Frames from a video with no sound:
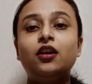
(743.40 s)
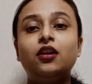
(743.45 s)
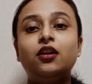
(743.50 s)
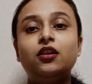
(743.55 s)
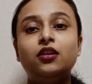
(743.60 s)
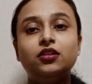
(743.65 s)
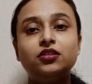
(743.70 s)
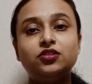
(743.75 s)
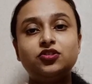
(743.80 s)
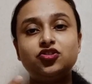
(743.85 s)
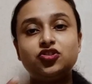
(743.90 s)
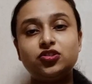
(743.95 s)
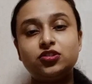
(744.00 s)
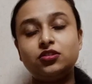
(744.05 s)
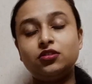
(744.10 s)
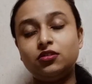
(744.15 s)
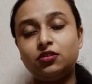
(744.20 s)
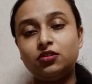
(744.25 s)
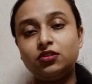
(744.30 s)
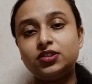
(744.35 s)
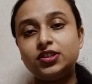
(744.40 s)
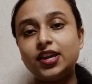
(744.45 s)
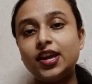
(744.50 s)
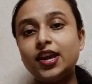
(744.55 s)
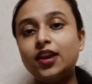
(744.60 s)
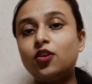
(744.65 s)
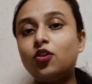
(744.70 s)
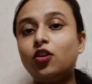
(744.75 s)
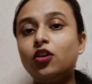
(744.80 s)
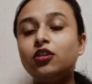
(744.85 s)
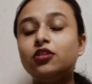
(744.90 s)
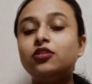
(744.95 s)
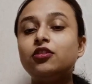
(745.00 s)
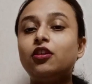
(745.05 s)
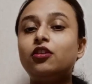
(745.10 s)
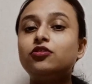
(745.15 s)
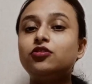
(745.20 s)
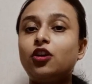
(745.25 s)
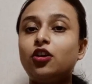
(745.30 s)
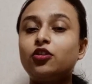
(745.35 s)
uh, uh take all
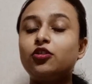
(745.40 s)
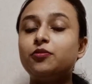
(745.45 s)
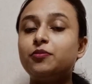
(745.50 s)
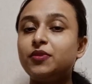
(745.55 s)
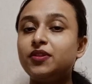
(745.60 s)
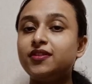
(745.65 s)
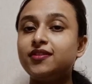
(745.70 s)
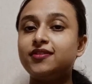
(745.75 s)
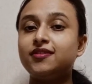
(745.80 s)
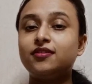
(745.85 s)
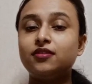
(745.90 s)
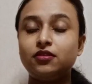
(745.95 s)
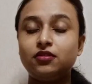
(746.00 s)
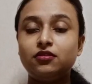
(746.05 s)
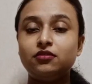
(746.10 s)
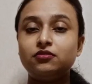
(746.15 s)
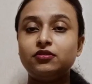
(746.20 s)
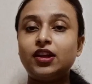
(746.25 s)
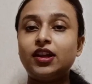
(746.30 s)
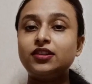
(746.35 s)
your documents uh,